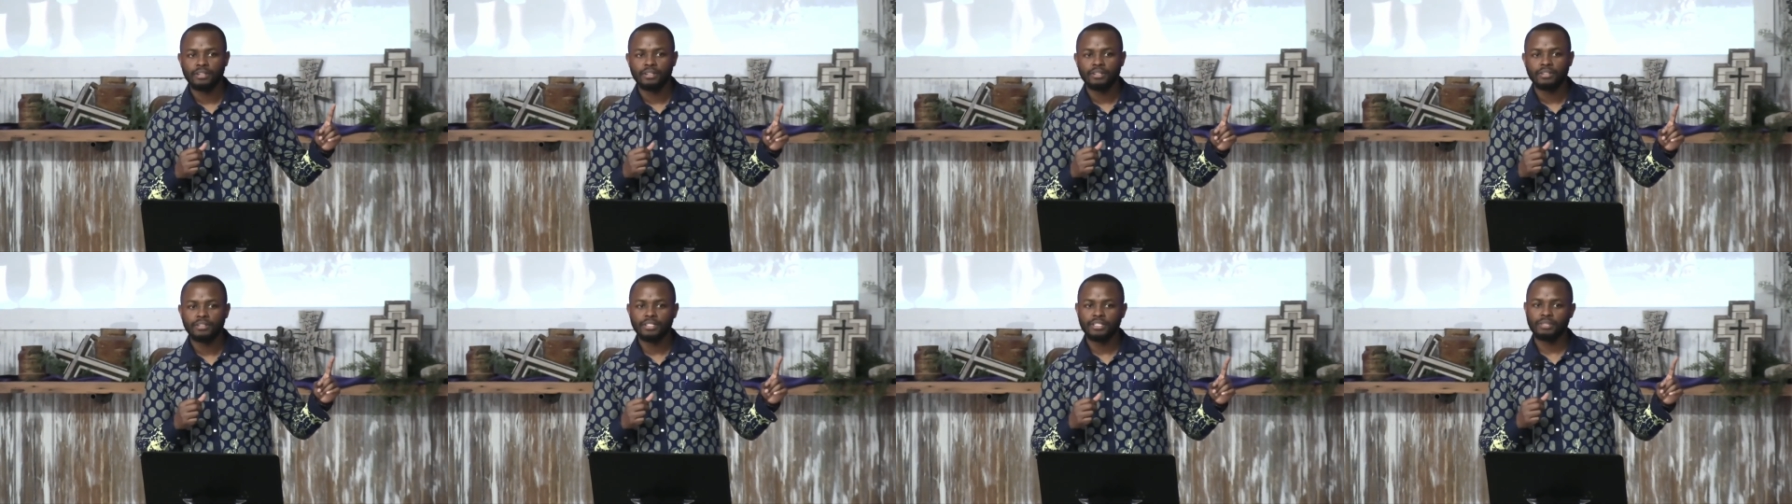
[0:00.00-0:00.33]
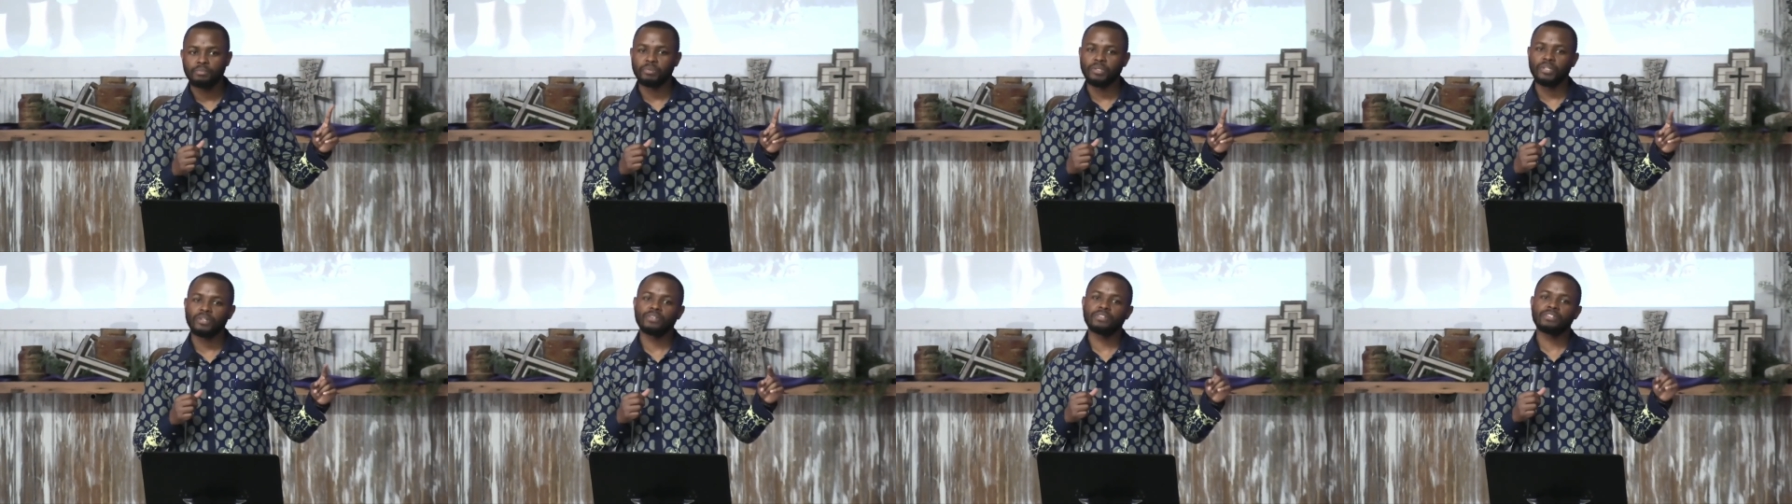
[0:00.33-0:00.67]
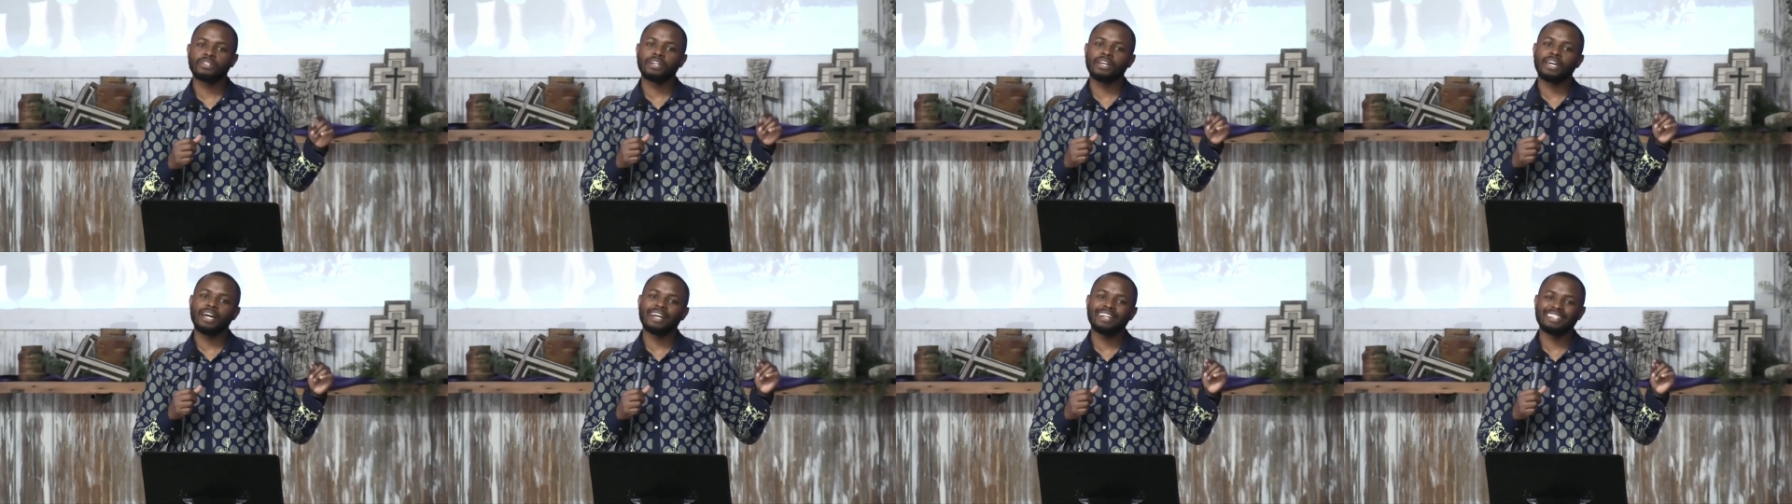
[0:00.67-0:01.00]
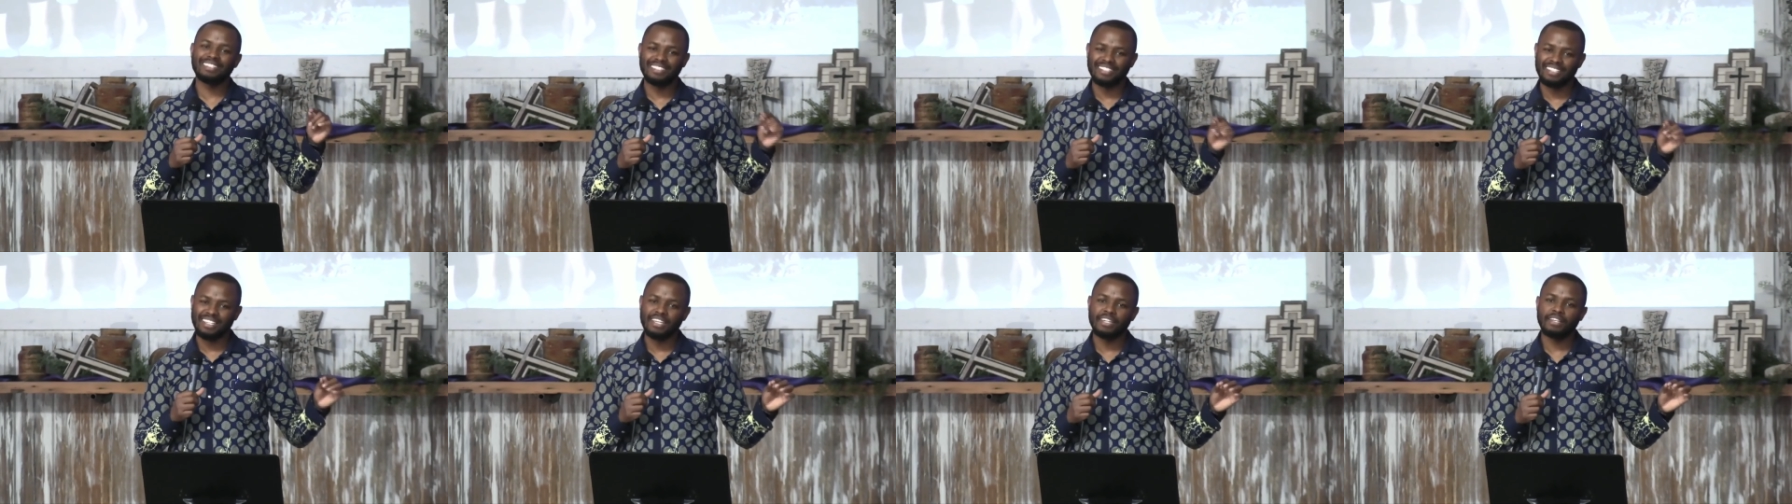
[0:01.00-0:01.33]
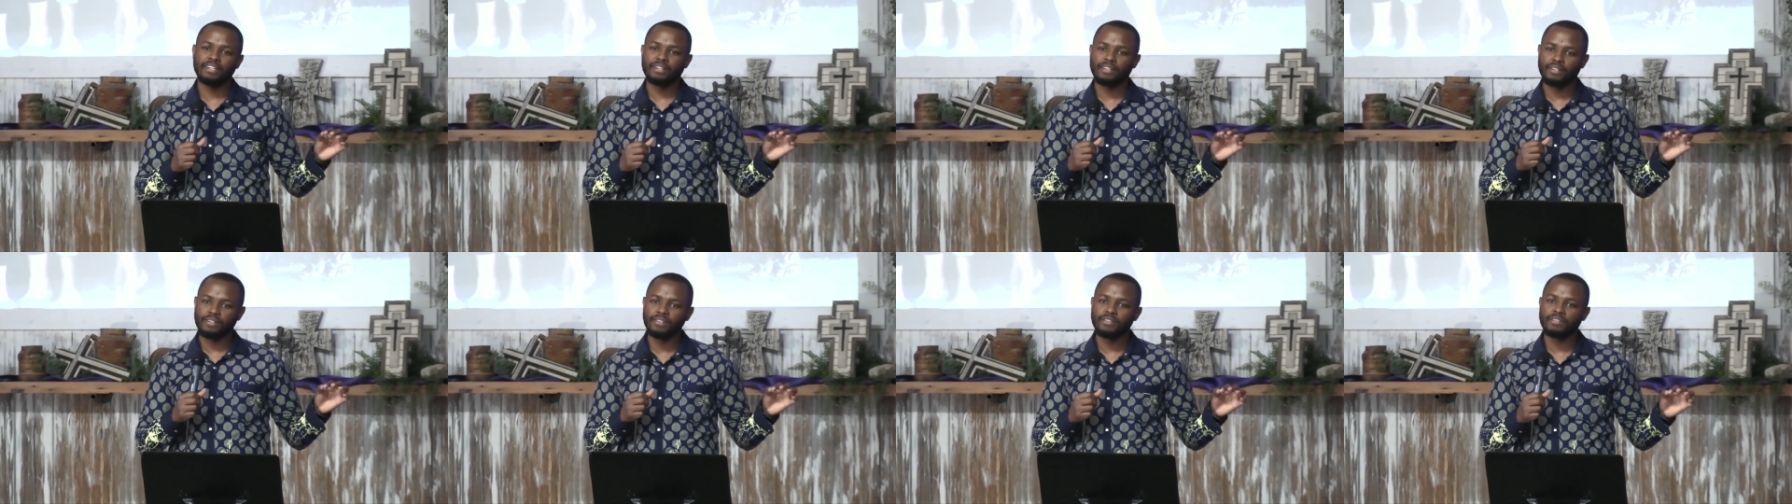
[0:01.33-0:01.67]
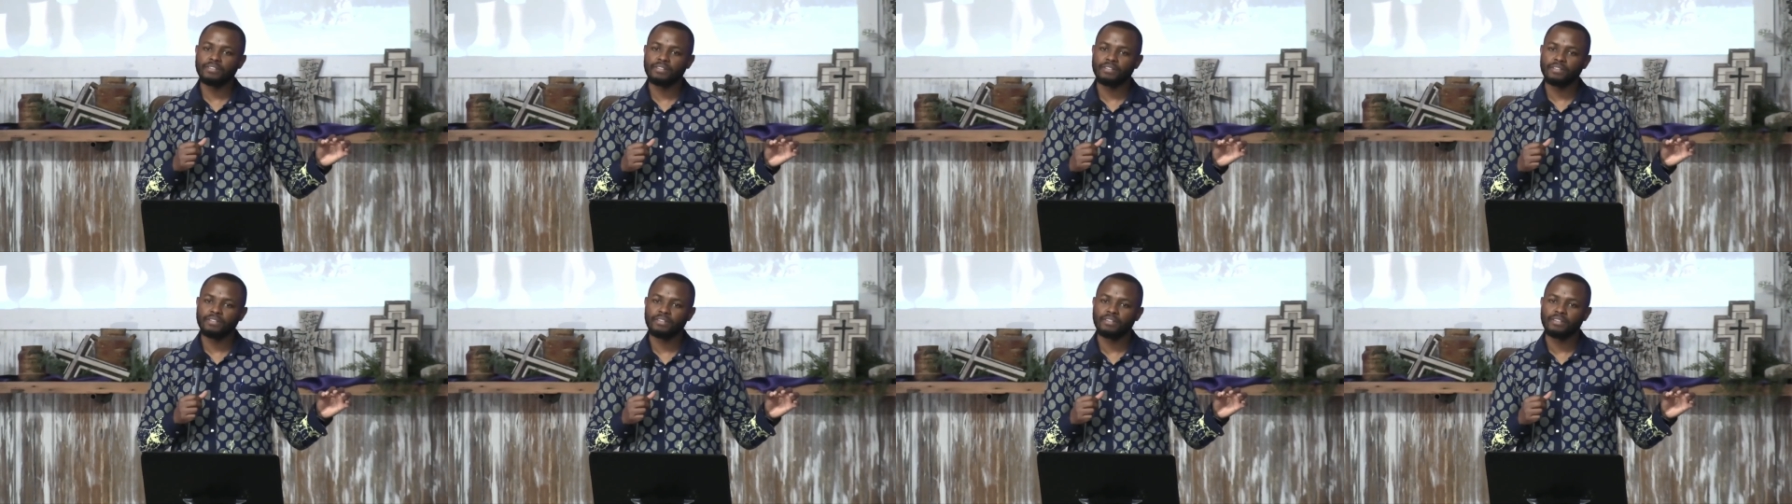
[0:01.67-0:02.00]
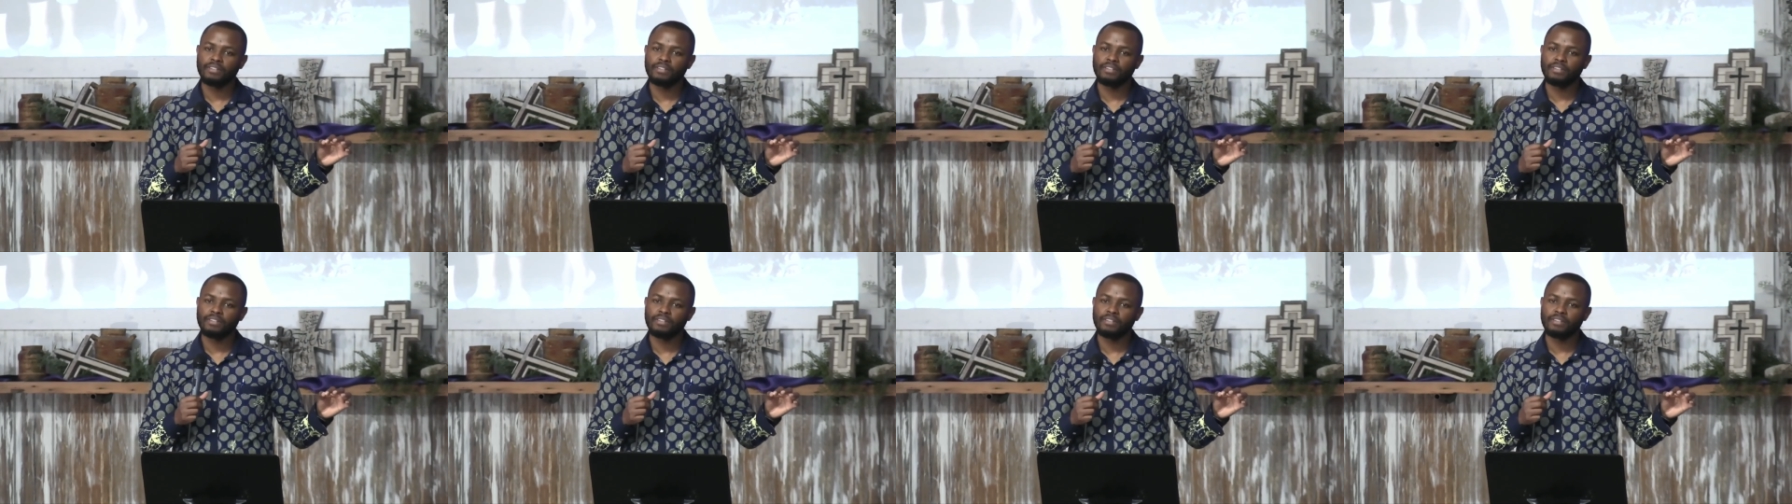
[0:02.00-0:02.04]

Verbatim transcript: Just because the guy scared us?